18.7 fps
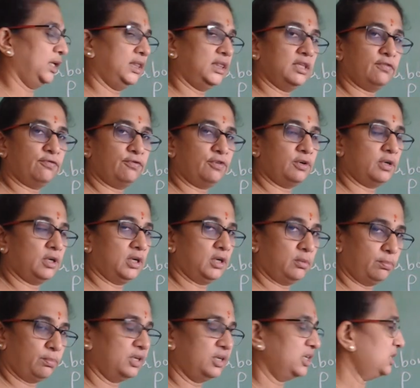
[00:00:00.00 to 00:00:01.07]
in the
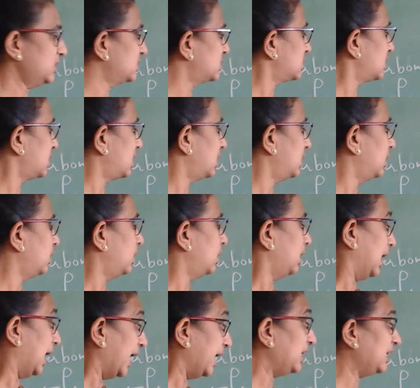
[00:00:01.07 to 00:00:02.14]
birds,
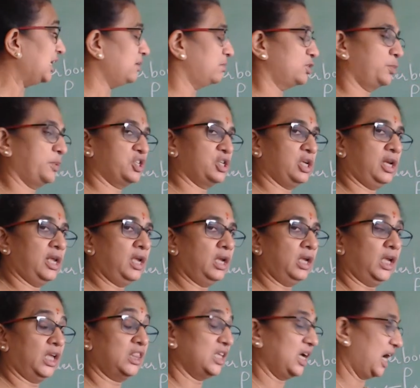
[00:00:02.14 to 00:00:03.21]
hind limbs,
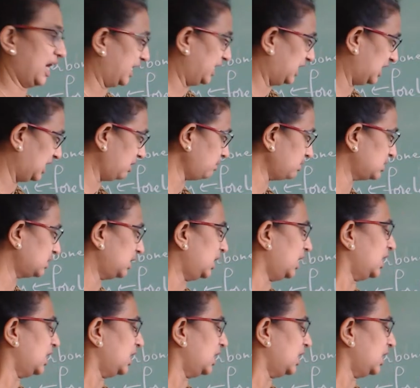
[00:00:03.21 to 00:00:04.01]
especially in the hind limbs,